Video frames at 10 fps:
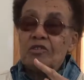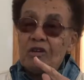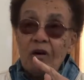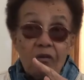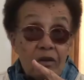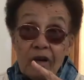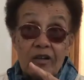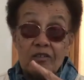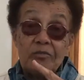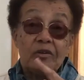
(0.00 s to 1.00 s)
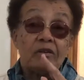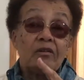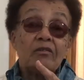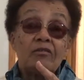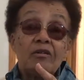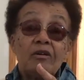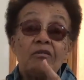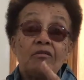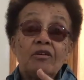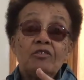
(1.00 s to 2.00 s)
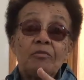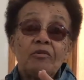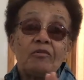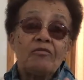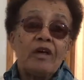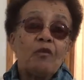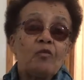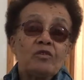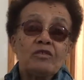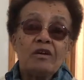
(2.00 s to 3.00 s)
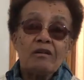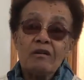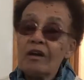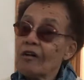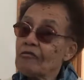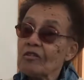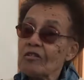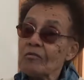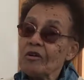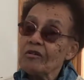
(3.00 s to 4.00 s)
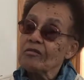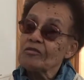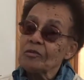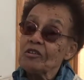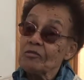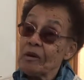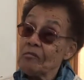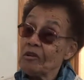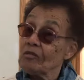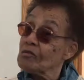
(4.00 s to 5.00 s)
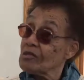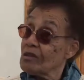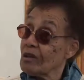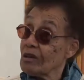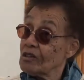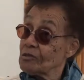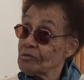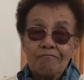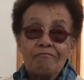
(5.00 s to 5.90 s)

was the only hospital in Greensboro that would take African Americans, because my mother was in that hospital.